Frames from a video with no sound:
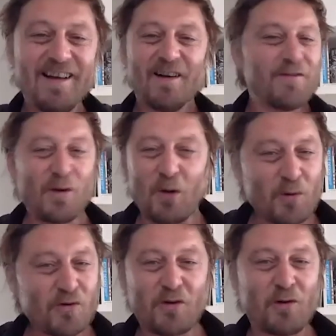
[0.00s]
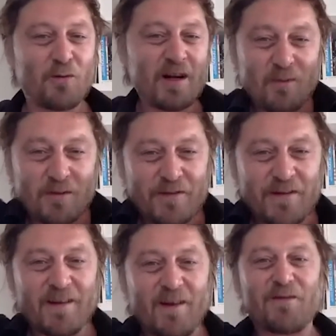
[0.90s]
follow the
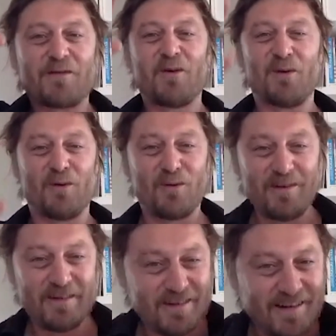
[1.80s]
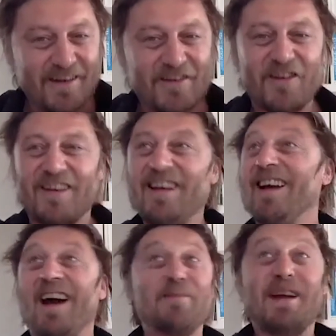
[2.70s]
choreography of core installation
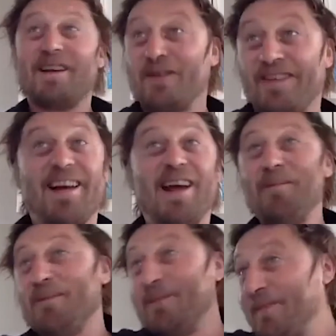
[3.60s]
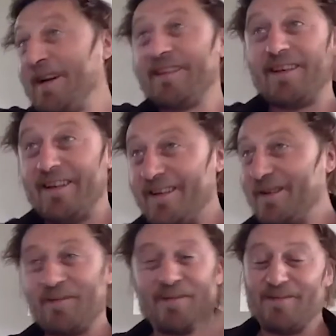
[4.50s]
and make the same by
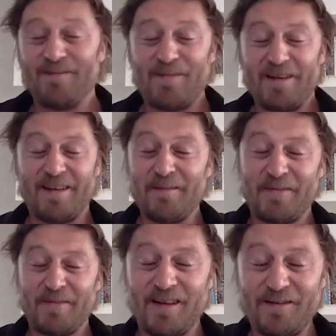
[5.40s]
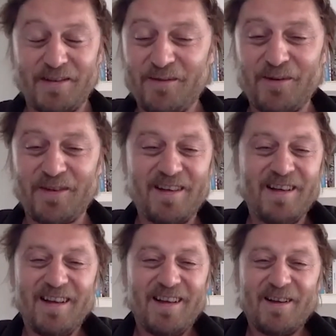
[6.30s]
themselves, and it was
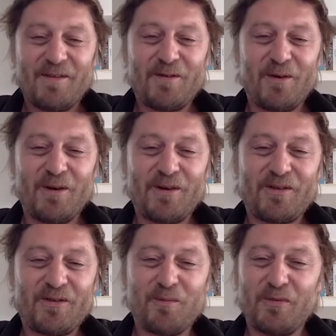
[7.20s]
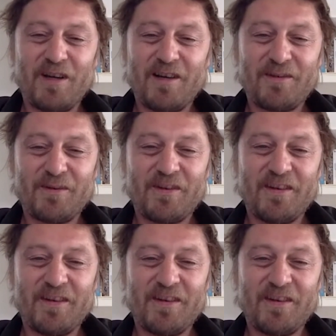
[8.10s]
for us super nice to see.